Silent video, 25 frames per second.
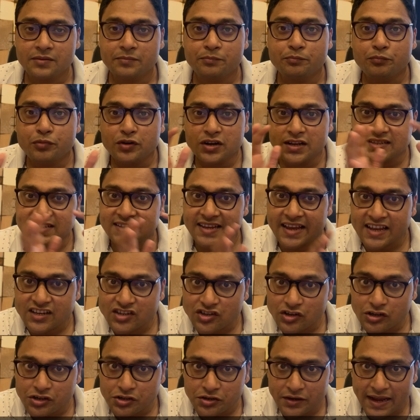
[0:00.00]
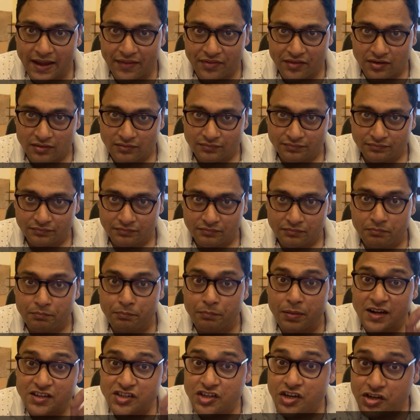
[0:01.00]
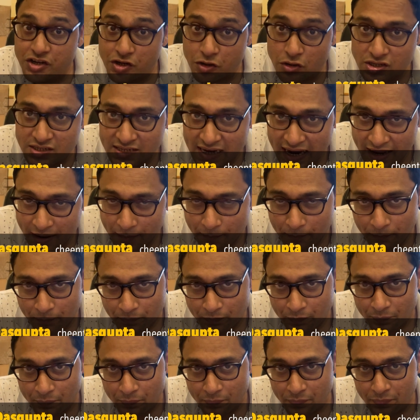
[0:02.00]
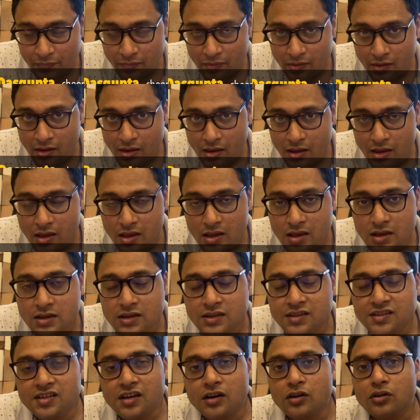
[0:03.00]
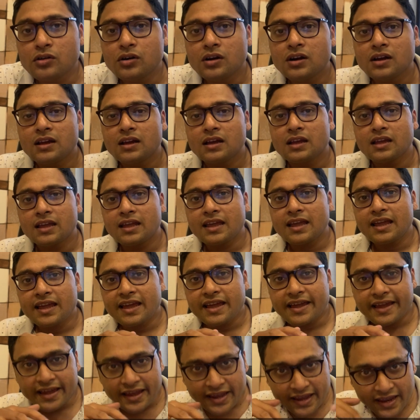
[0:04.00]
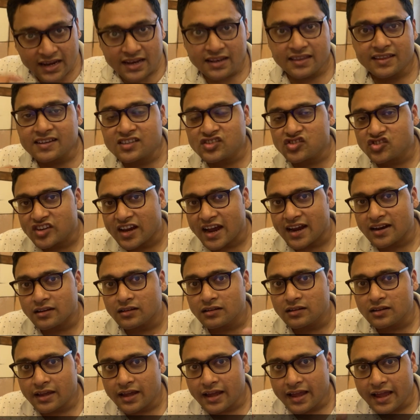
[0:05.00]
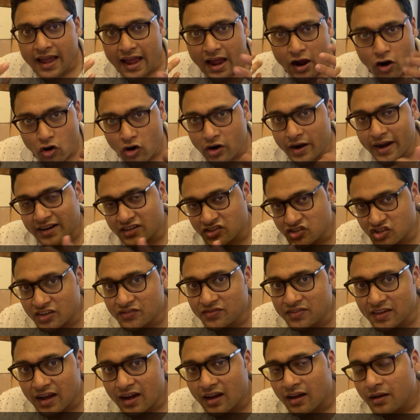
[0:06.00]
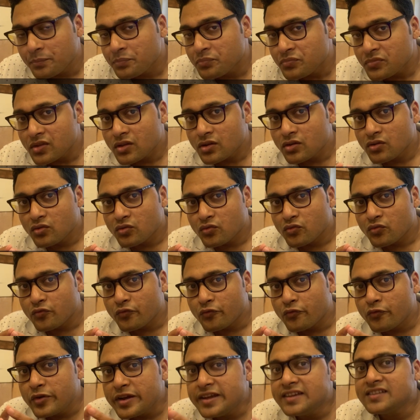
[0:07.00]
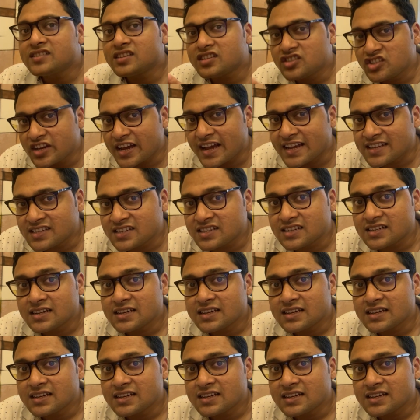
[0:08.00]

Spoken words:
Put a schedule together. Budget your time. So in this channel or at Cheenta, we suggest